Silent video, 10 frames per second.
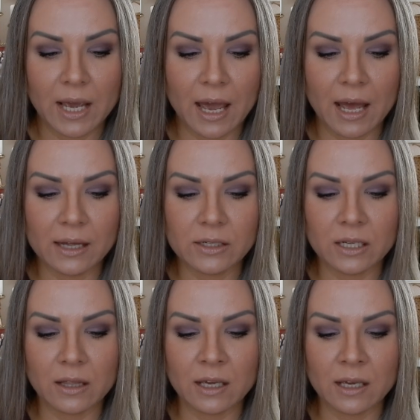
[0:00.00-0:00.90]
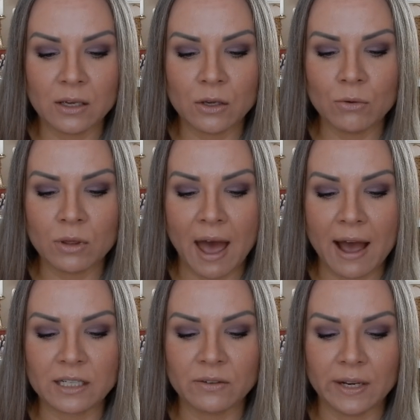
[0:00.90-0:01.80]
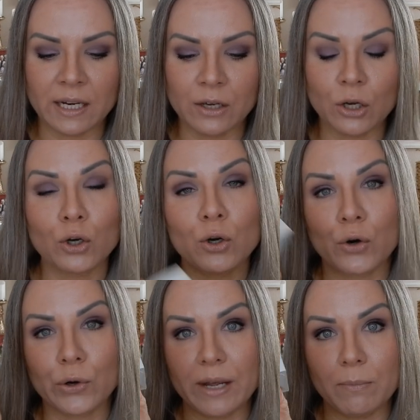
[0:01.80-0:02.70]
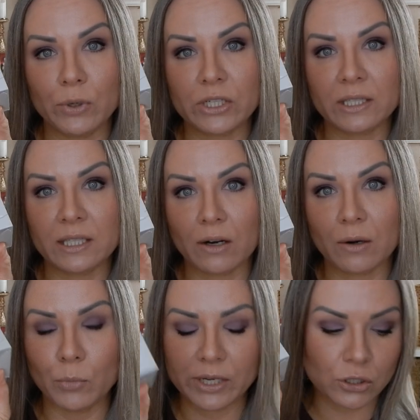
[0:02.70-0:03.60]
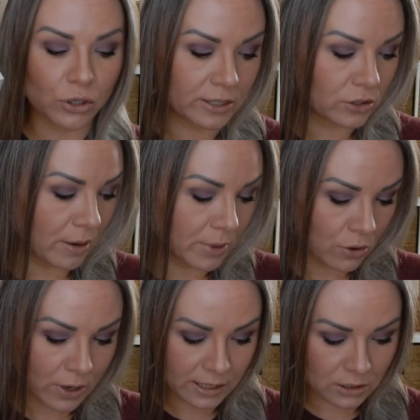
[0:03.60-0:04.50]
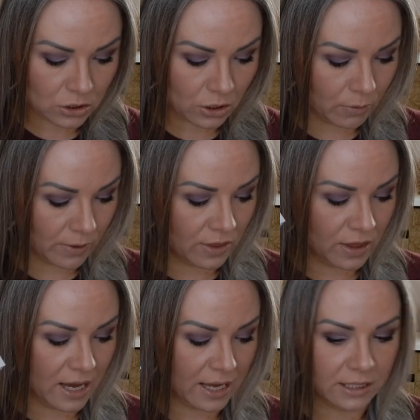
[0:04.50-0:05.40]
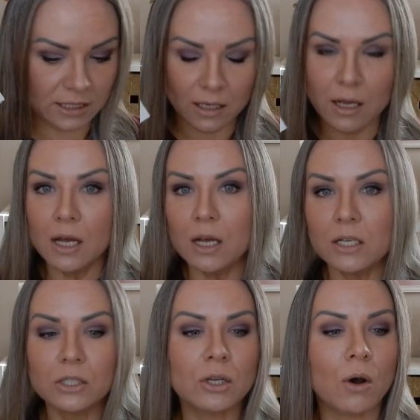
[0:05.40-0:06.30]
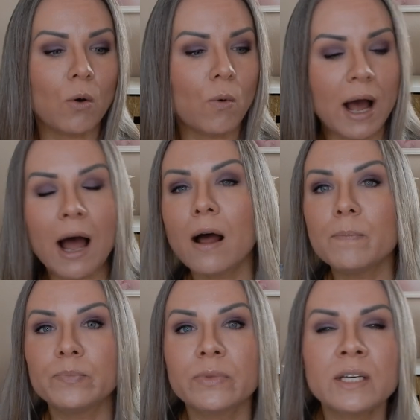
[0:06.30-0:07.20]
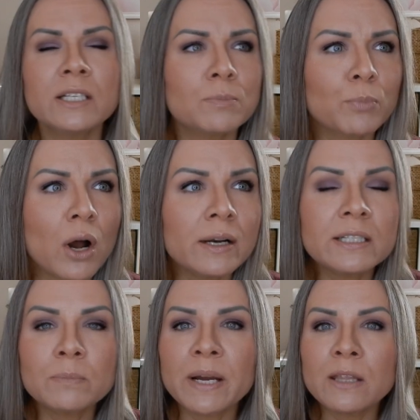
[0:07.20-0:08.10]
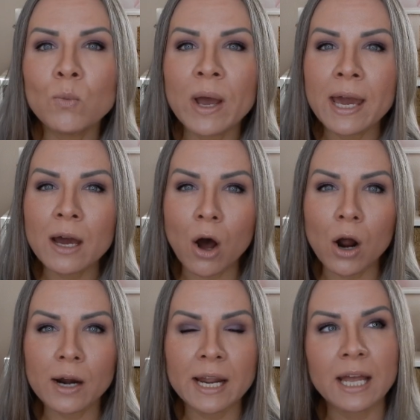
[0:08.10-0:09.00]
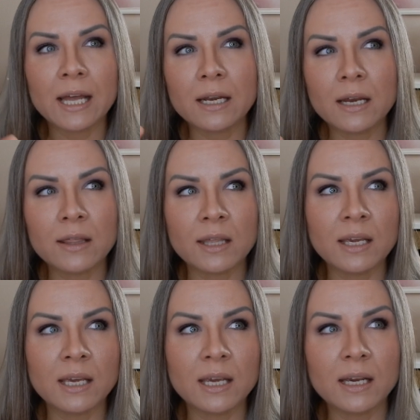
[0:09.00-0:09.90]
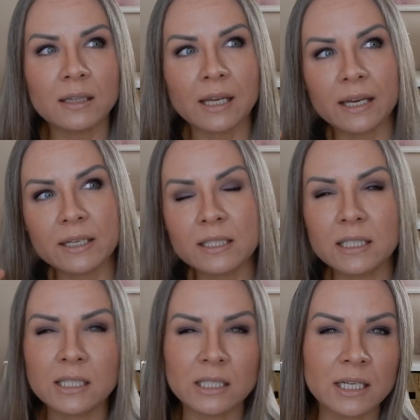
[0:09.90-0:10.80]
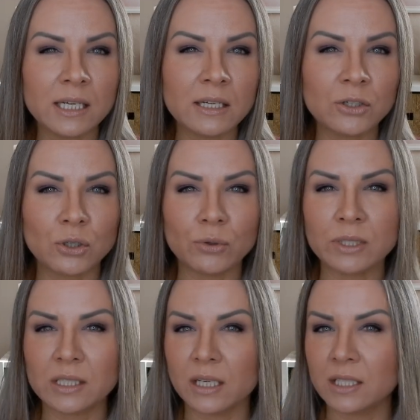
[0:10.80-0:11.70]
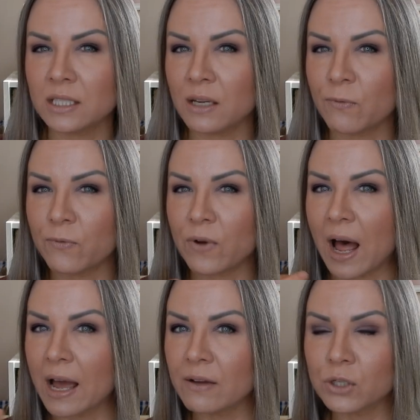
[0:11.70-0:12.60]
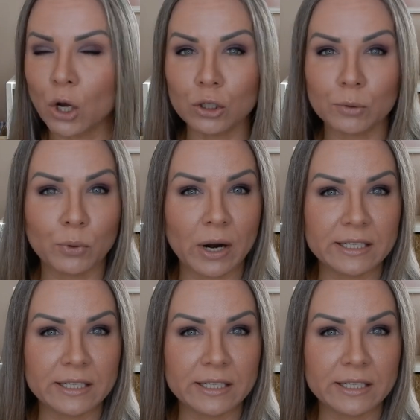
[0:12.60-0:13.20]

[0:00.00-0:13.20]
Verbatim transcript: and the youth activating cream, which is their moisturizer. I'm gonna go ahead and start with this. So um, these products, by the way, are in the like 60 to $65